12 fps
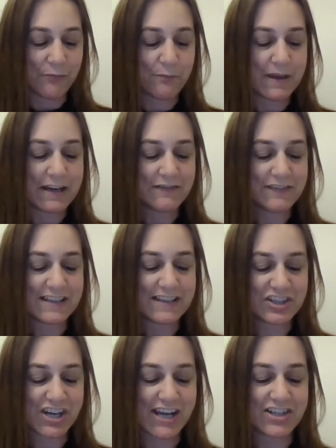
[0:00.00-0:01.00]
Many of
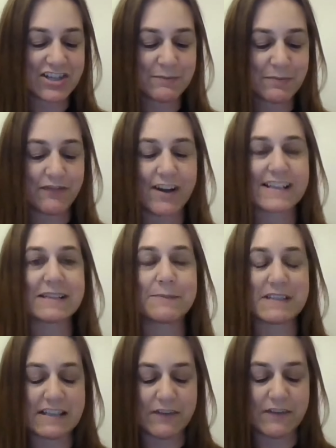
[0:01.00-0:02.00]
these changes provide
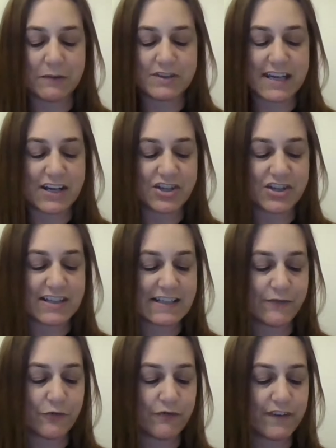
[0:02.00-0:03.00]
specific protections
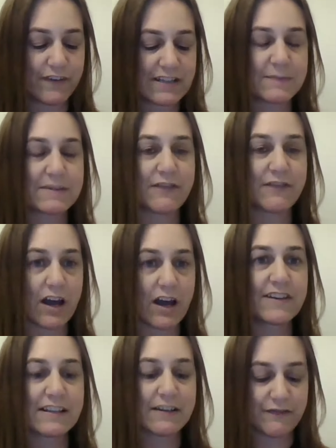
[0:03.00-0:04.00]
for victim
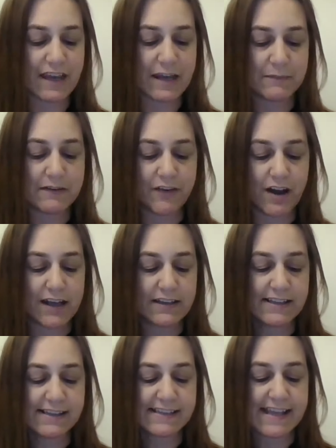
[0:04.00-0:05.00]
survivors of family
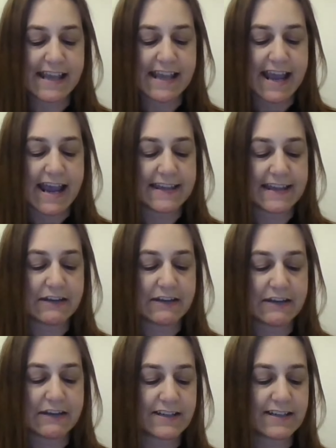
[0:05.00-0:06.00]
violence, and they
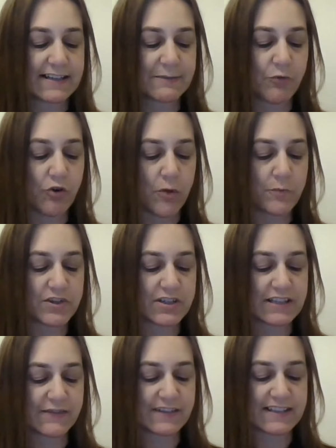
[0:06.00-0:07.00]
give renters more
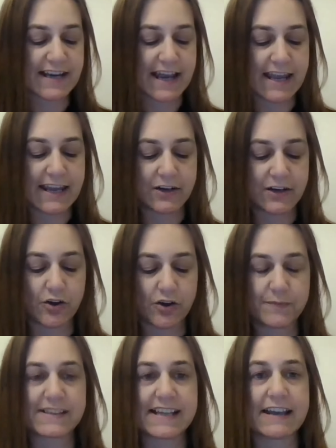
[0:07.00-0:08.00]
options for staying at
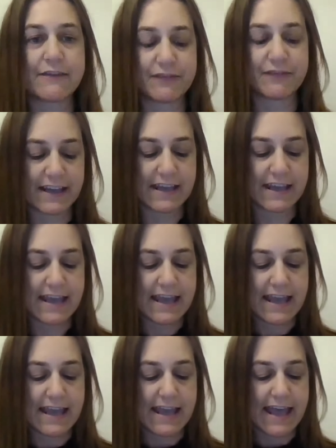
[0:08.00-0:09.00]
home safely.
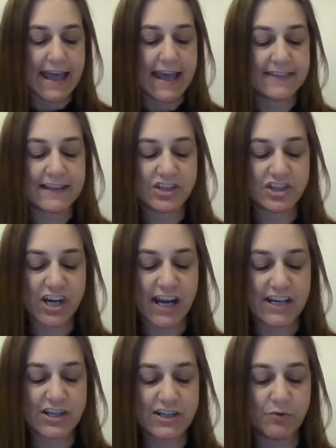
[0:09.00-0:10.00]
And these
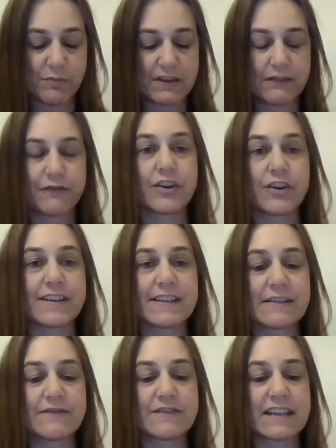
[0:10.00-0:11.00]
changes will be the
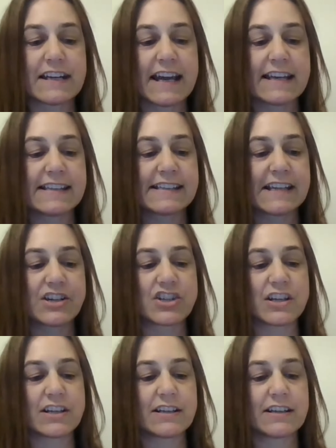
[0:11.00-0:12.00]
focus of today's
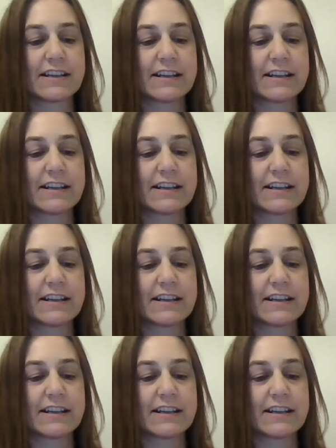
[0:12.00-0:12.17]
session.